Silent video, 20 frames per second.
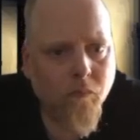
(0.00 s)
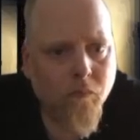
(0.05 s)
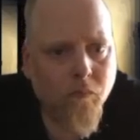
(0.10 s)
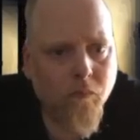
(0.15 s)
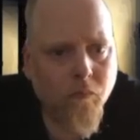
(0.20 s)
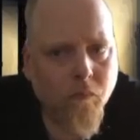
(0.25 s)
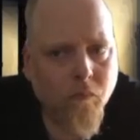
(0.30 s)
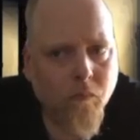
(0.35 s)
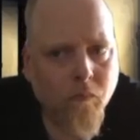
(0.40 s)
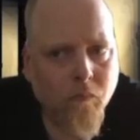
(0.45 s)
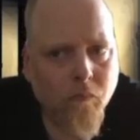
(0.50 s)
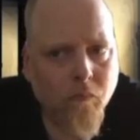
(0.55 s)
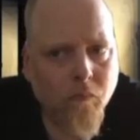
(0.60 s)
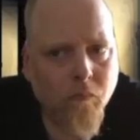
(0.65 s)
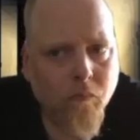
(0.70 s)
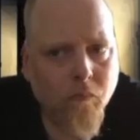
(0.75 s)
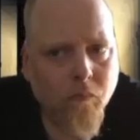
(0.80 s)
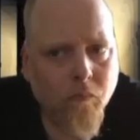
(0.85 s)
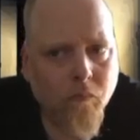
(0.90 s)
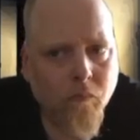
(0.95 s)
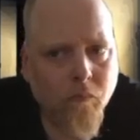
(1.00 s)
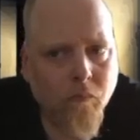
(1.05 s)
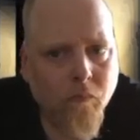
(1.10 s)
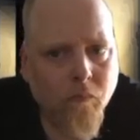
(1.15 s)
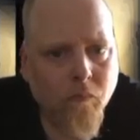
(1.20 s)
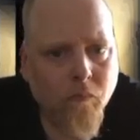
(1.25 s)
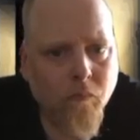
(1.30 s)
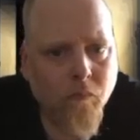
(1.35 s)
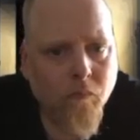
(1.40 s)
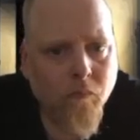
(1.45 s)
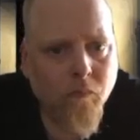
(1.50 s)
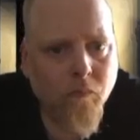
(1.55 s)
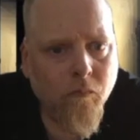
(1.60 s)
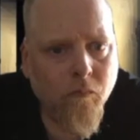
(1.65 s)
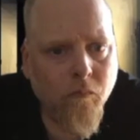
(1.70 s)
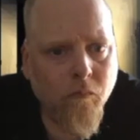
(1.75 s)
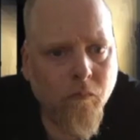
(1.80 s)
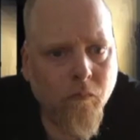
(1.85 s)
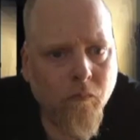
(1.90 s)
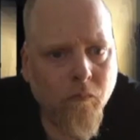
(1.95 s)

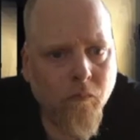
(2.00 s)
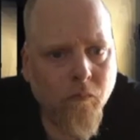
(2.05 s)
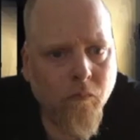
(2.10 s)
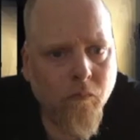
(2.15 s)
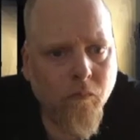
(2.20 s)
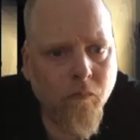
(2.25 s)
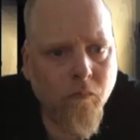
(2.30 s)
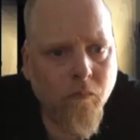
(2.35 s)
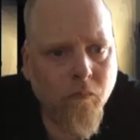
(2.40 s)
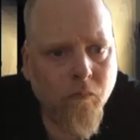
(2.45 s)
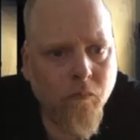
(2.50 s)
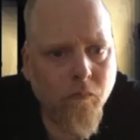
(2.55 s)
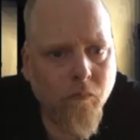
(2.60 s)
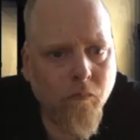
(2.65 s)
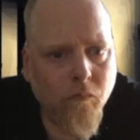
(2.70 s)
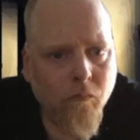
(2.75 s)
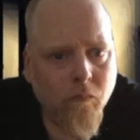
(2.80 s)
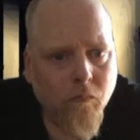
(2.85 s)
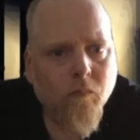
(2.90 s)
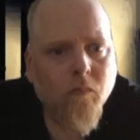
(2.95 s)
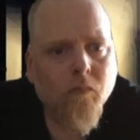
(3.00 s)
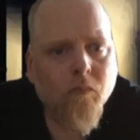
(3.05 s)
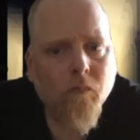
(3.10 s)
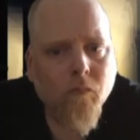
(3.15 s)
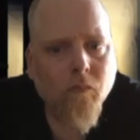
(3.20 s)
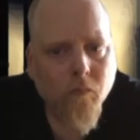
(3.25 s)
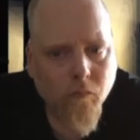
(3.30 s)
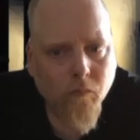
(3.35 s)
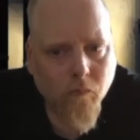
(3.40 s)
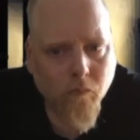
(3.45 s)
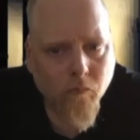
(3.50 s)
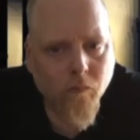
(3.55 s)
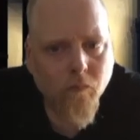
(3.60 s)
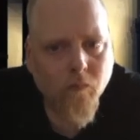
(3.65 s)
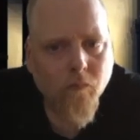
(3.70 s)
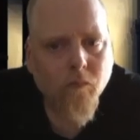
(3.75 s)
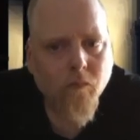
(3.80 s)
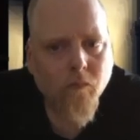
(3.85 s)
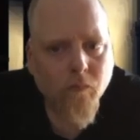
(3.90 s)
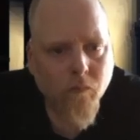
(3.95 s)

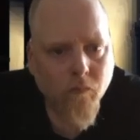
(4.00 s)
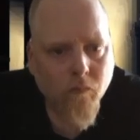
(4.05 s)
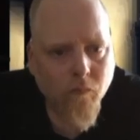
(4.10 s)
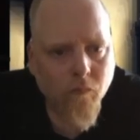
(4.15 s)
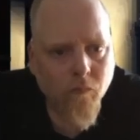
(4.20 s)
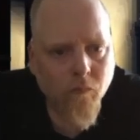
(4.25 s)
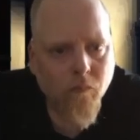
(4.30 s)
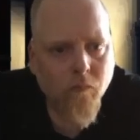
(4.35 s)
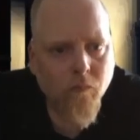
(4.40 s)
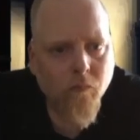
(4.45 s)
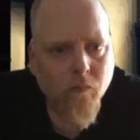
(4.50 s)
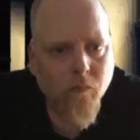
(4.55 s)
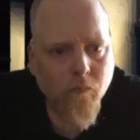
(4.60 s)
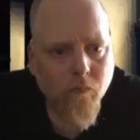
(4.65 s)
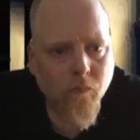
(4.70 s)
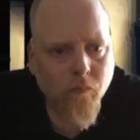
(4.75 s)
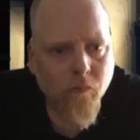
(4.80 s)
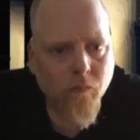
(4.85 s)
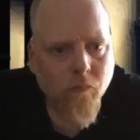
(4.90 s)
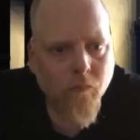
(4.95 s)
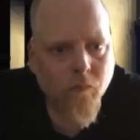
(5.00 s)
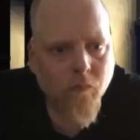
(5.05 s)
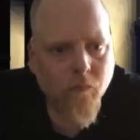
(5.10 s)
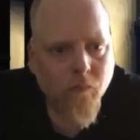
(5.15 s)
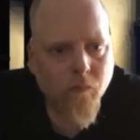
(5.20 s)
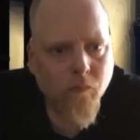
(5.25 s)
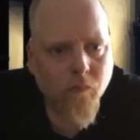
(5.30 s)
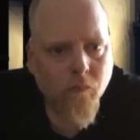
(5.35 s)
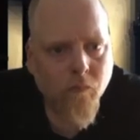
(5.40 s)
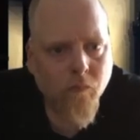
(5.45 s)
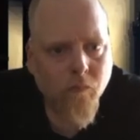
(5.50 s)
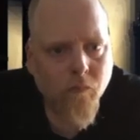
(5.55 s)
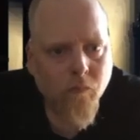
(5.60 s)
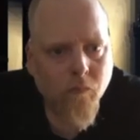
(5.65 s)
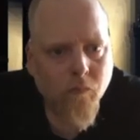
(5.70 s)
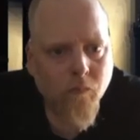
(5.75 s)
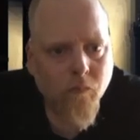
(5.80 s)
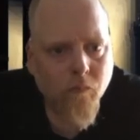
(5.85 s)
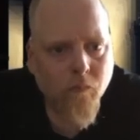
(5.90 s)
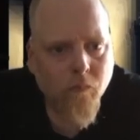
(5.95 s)

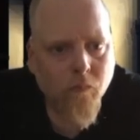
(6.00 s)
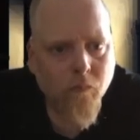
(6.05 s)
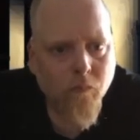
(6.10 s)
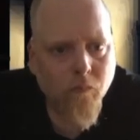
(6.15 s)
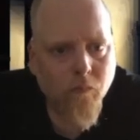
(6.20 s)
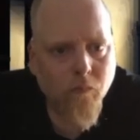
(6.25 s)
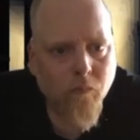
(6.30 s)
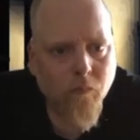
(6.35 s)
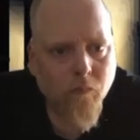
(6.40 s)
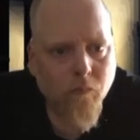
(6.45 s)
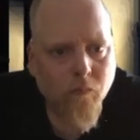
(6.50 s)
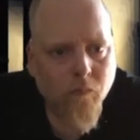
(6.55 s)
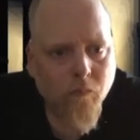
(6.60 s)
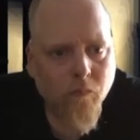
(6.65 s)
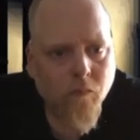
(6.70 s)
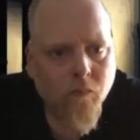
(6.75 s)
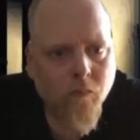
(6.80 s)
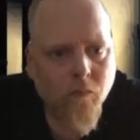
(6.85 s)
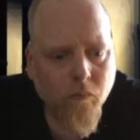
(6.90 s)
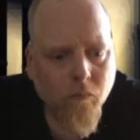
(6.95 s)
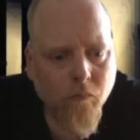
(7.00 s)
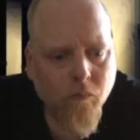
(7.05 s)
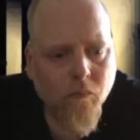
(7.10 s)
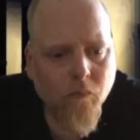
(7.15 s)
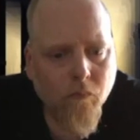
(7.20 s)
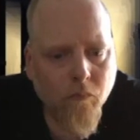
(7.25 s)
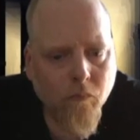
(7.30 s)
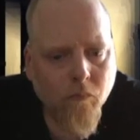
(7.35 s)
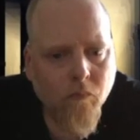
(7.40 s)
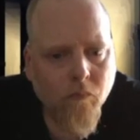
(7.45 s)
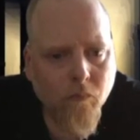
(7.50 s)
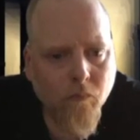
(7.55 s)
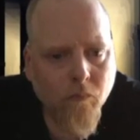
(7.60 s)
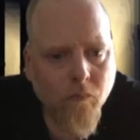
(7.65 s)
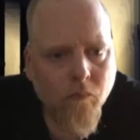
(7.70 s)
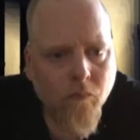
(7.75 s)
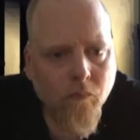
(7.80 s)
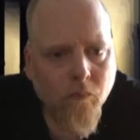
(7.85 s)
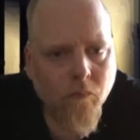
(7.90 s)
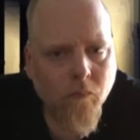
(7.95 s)

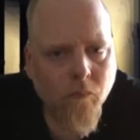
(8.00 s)
No words are spoken by the person on screen.